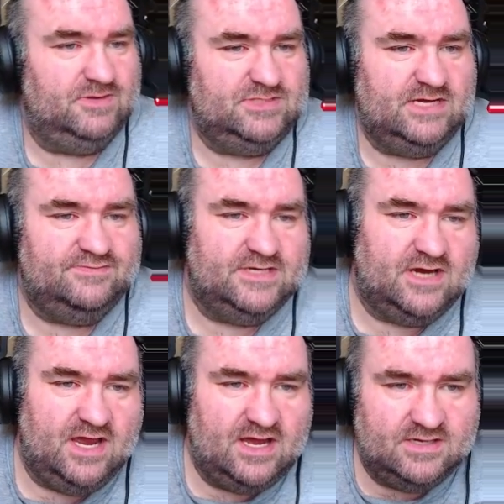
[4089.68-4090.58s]
try to
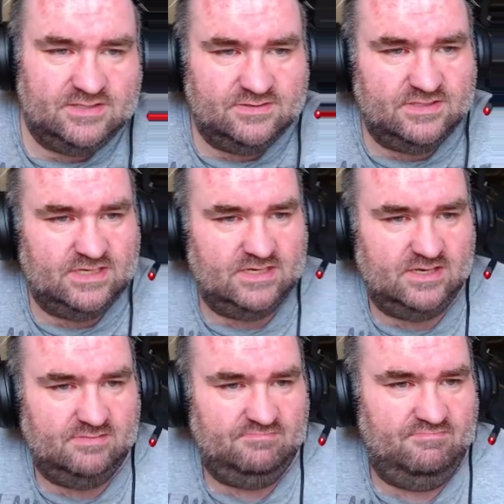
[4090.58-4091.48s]
figure out how to do
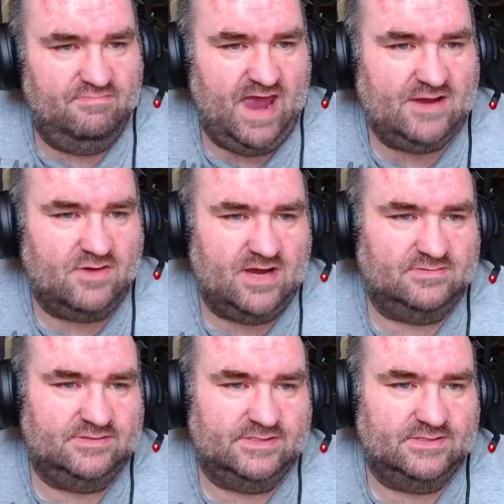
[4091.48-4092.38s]
the
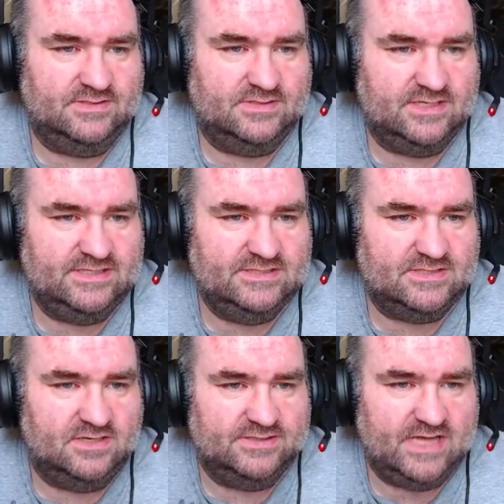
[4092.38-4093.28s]
backgrounds. Like, these
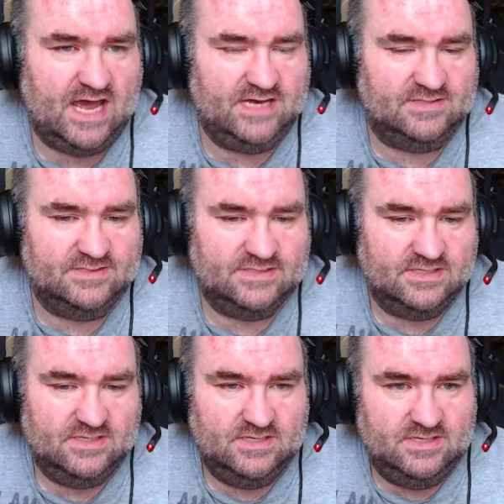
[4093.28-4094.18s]
are all tiles,
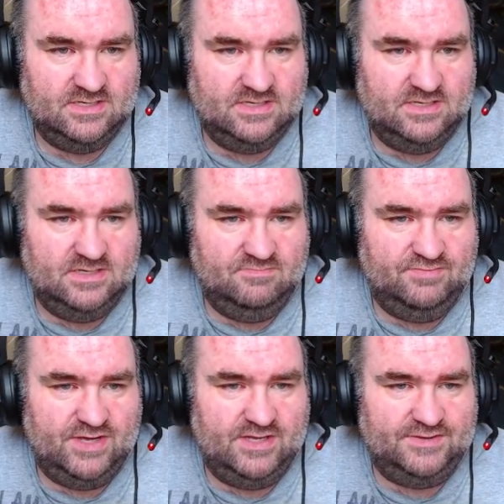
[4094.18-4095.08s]

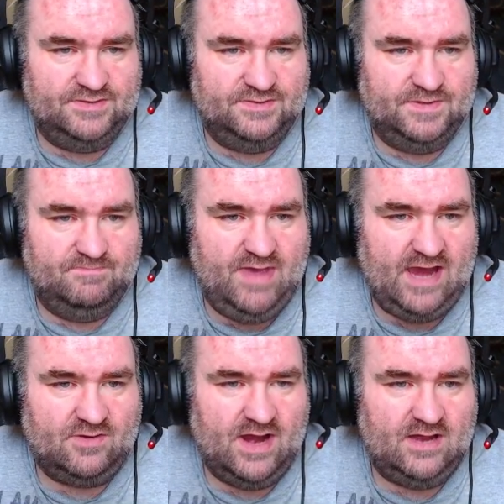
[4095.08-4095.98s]
but
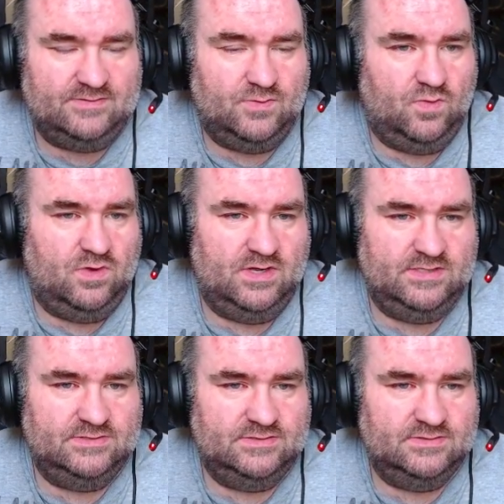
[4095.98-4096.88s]
background
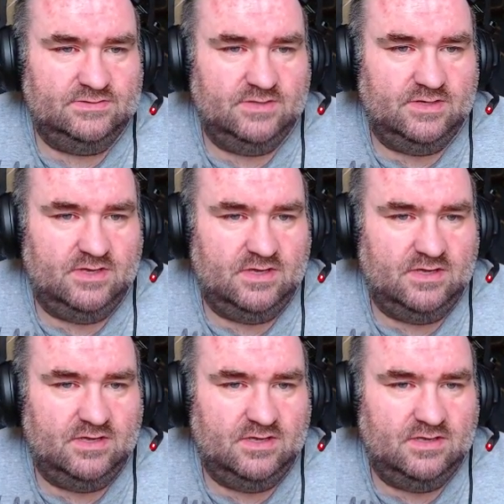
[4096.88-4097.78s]
1,
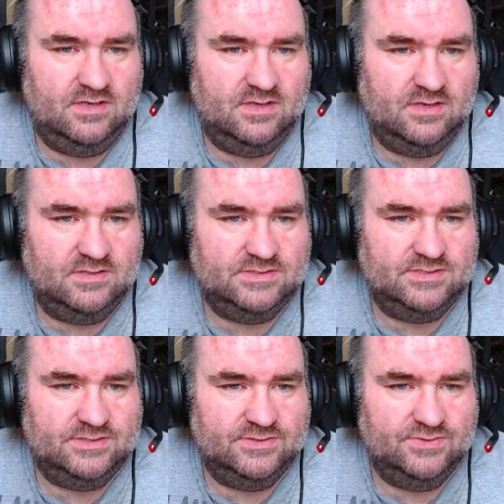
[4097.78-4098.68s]

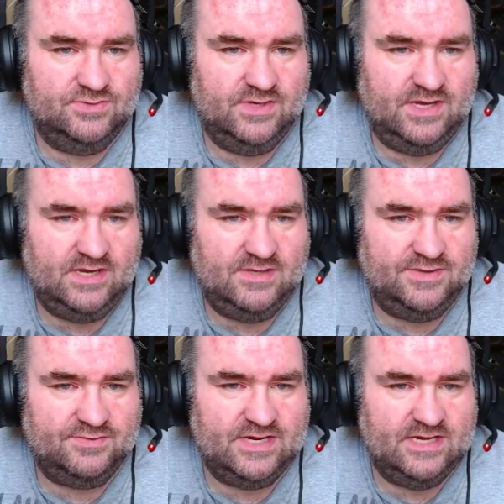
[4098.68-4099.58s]
2,
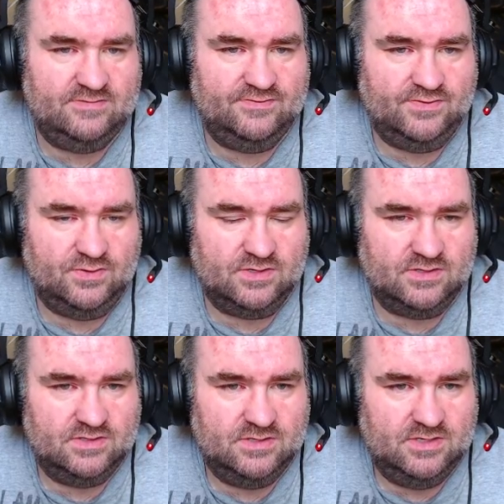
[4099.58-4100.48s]
3, and
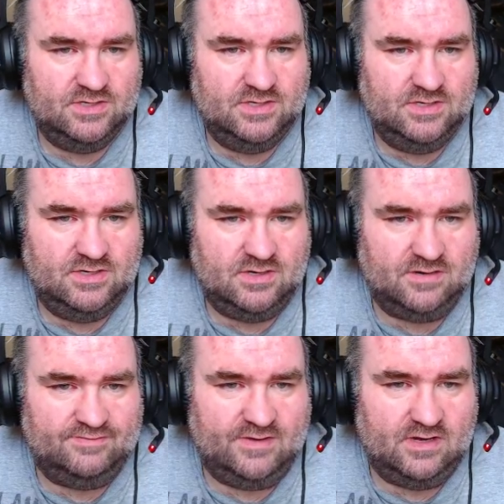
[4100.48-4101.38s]
4
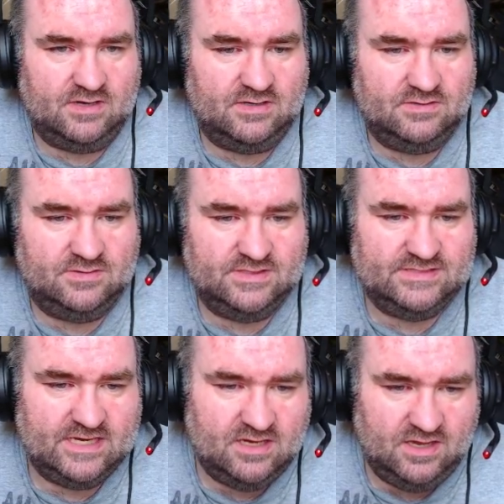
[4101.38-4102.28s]
are far,
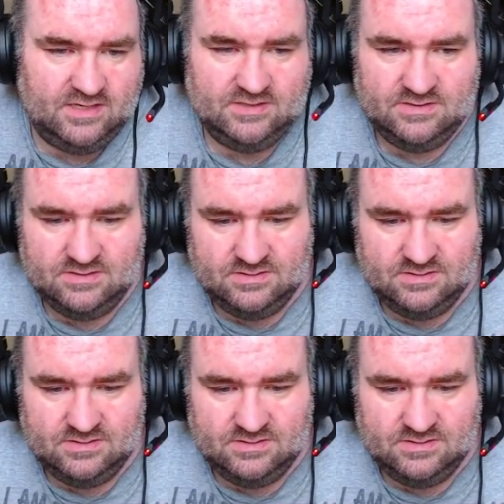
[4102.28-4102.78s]
as they call it.